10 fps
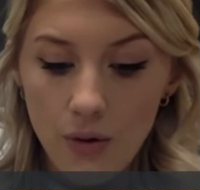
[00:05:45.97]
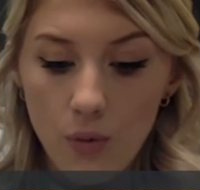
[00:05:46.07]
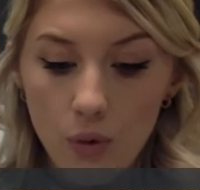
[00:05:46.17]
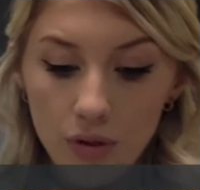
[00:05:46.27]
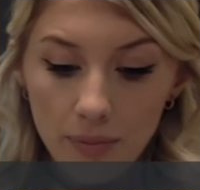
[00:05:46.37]

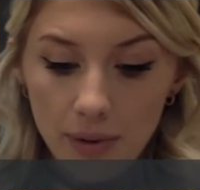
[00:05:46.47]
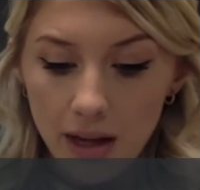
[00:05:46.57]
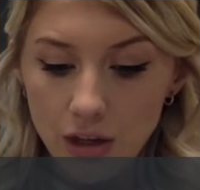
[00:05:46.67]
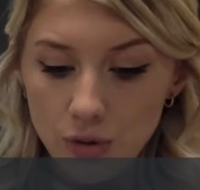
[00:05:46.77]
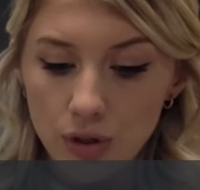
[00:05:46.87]
or the
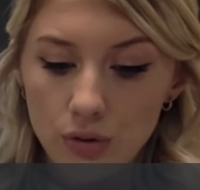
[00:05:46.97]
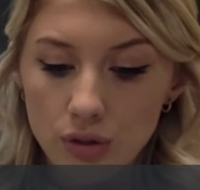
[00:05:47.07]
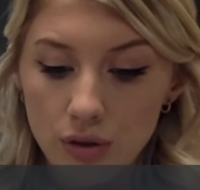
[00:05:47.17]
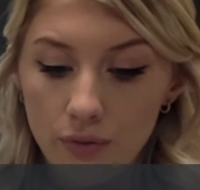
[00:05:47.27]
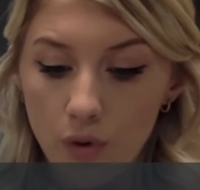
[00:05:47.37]
pH reduced
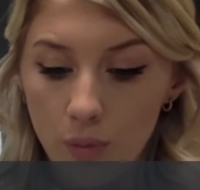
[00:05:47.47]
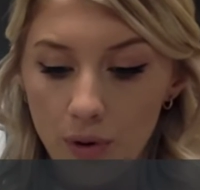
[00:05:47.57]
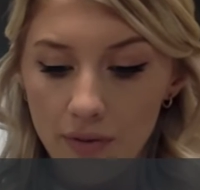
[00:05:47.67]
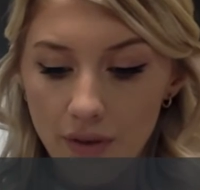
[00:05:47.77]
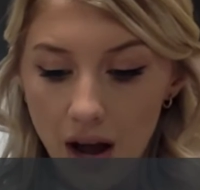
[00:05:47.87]
to
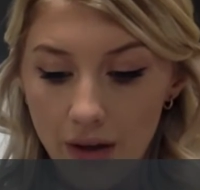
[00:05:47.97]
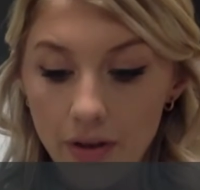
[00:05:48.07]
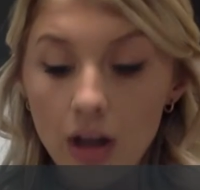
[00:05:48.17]
4.5